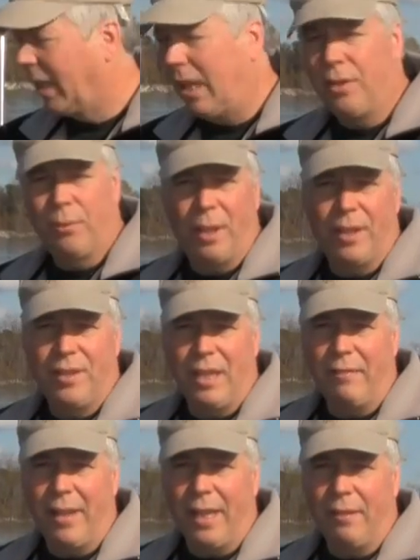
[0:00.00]
I just wanted to see
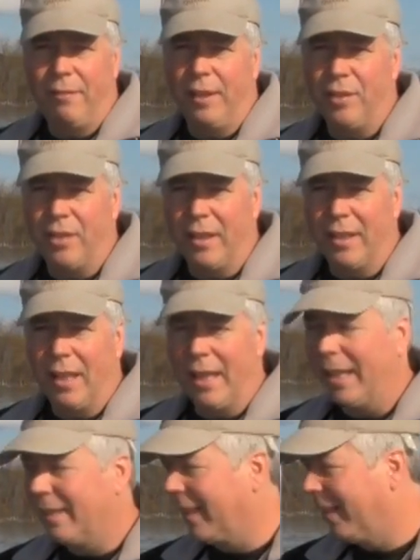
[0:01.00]
if I had a fish on the
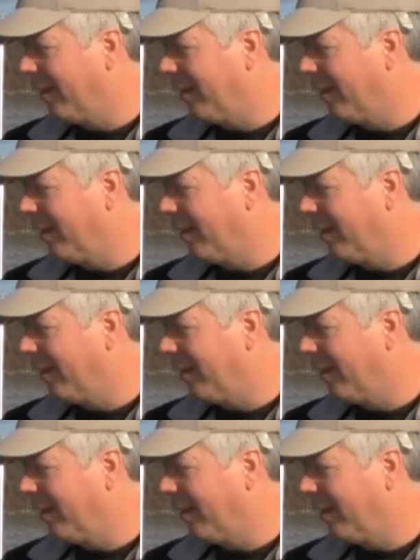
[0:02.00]
line because I